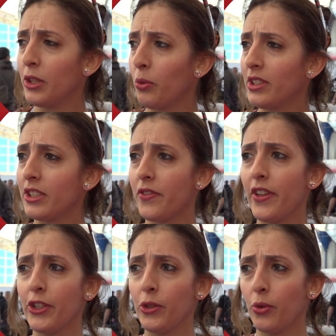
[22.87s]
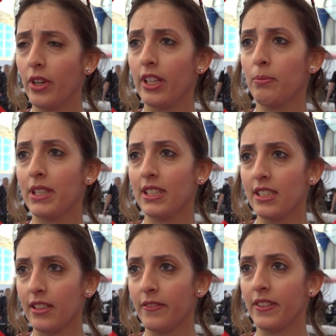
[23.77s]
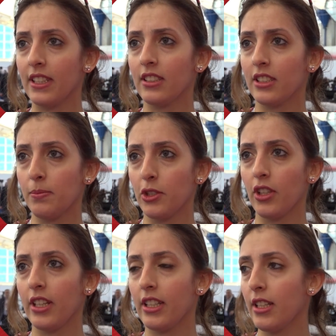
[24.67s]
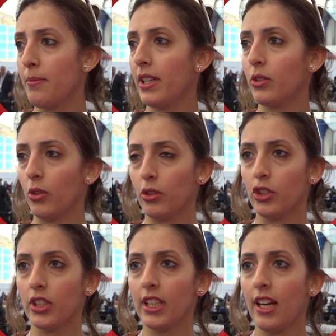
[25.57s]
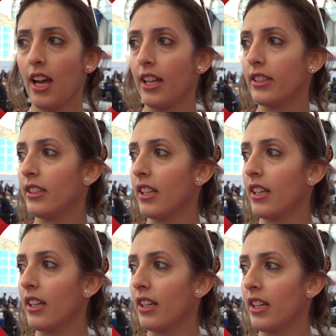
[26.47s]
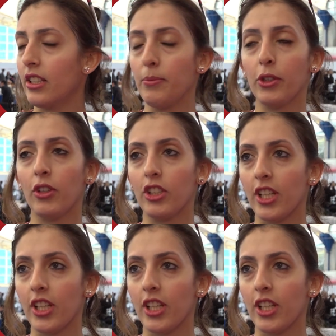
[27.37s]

what is the new in medicine field, especially in hematology and uh, in immunology